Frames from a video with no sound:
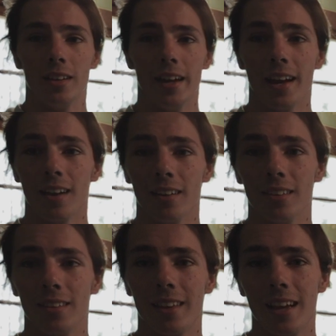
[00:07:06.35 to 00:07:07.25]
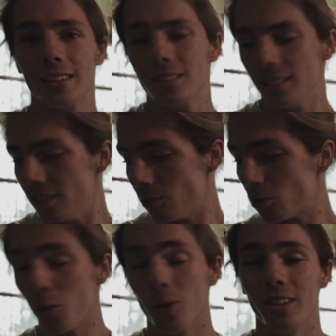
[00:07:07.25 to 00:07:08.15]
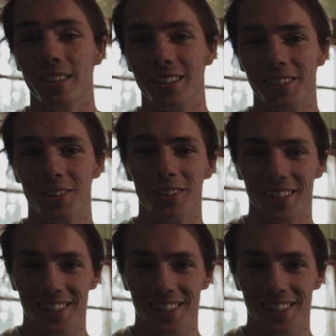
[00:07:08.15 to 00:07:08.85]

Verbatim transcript: And lastly, their toilet in here